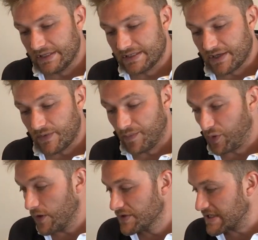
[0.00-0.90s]
So the
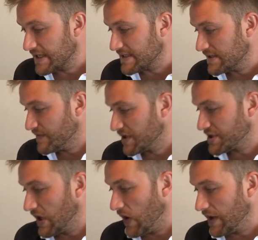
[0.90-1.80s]
process is much
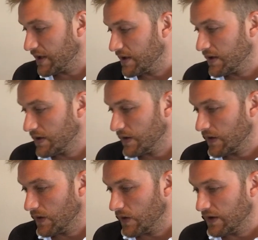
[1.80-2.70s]
like
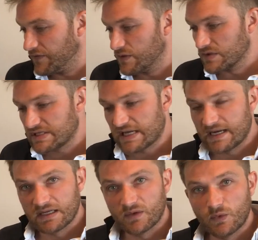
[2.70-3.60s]
if you were
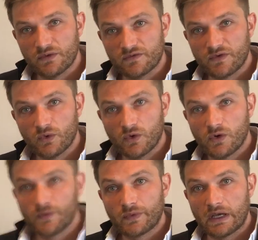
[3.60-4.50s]
sanding a wooden floor,
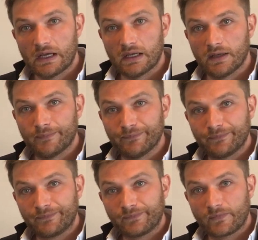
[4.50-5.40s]

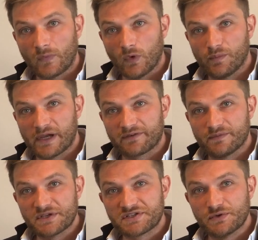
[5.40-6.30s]
or back from
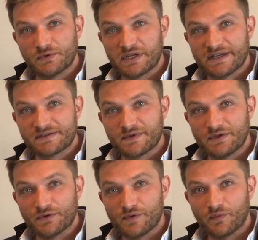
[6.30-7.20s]
your school days when
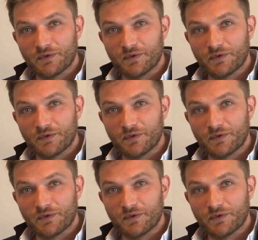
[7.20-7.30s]
you were in